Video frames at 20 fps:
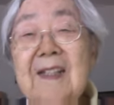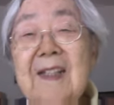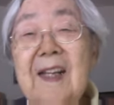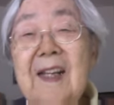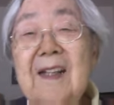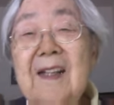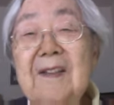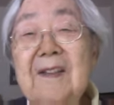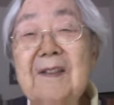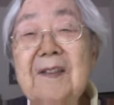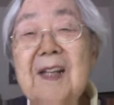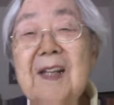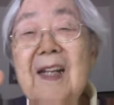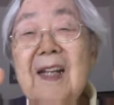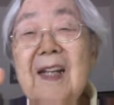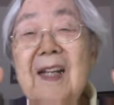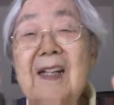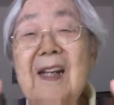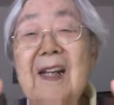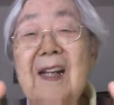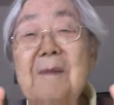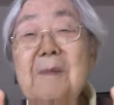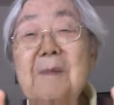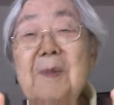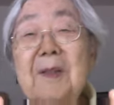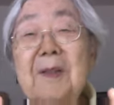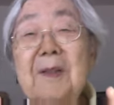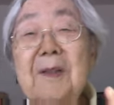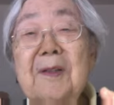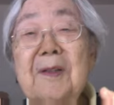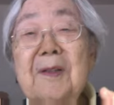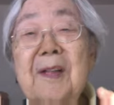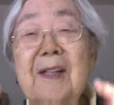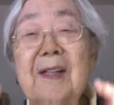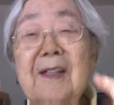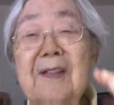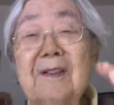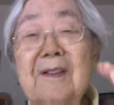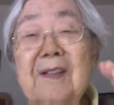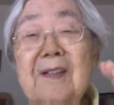say you take a neighborhood
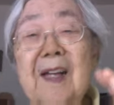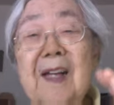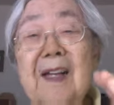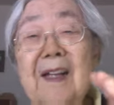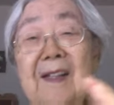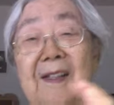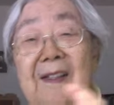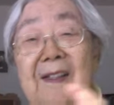and you take